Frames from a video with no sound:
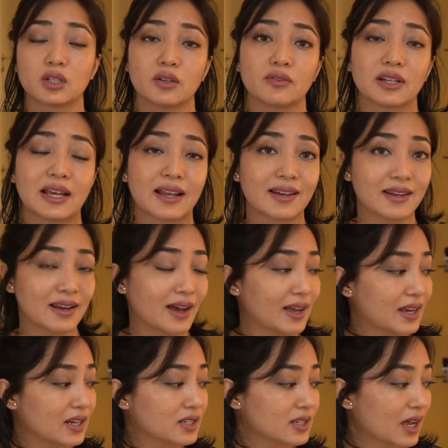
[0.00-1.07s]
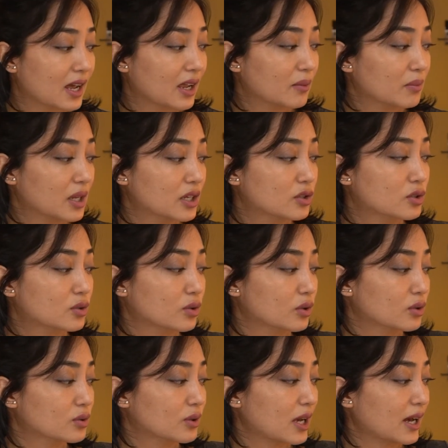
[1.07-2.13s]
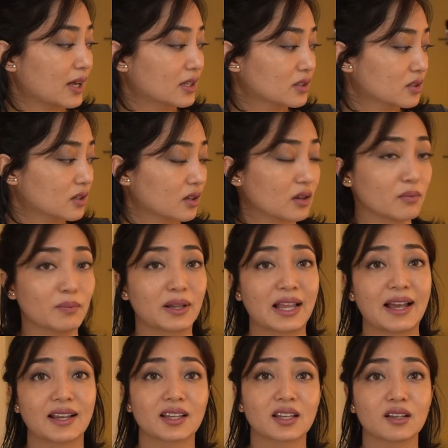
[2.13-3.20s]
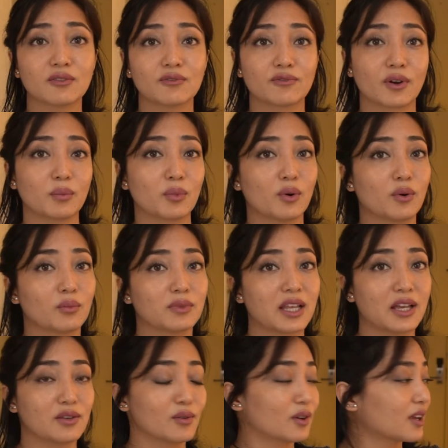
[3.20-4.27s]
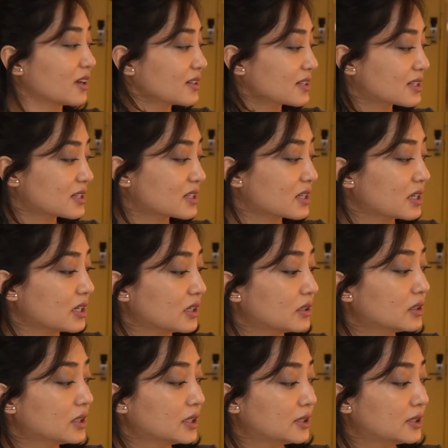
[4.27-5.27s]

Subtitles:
Even at night, I made sure to ask a blanket from home that you can see.